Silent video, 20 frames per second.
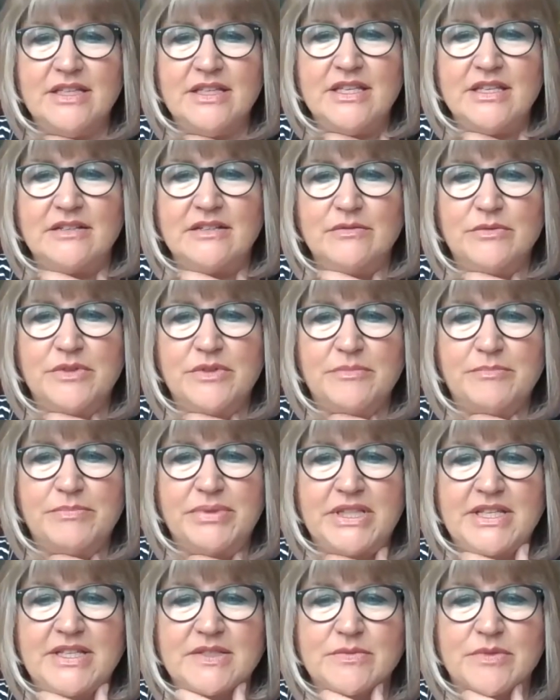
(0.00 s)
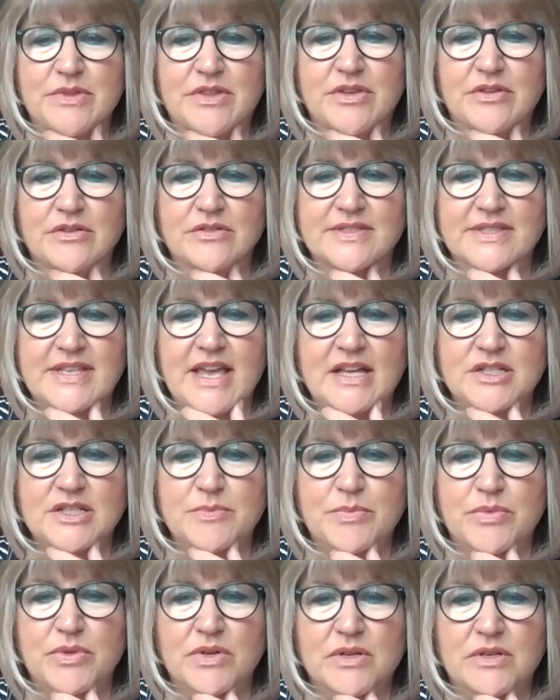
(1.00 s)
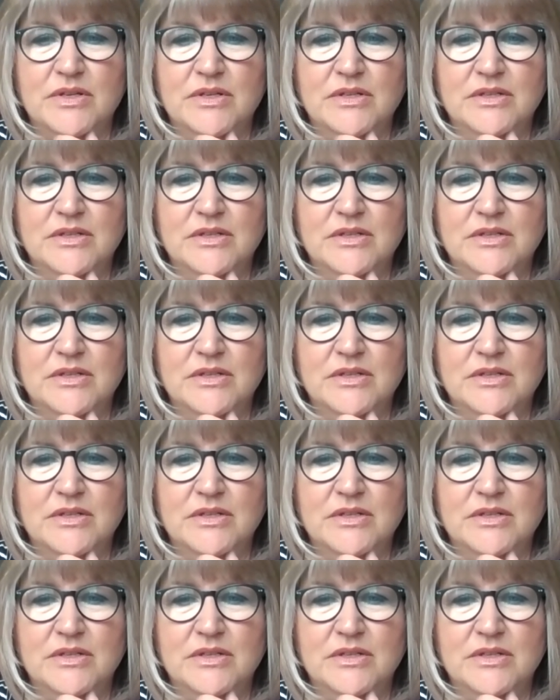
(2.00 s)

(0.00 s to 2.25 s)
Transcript: Ian, please, with your sketchbook.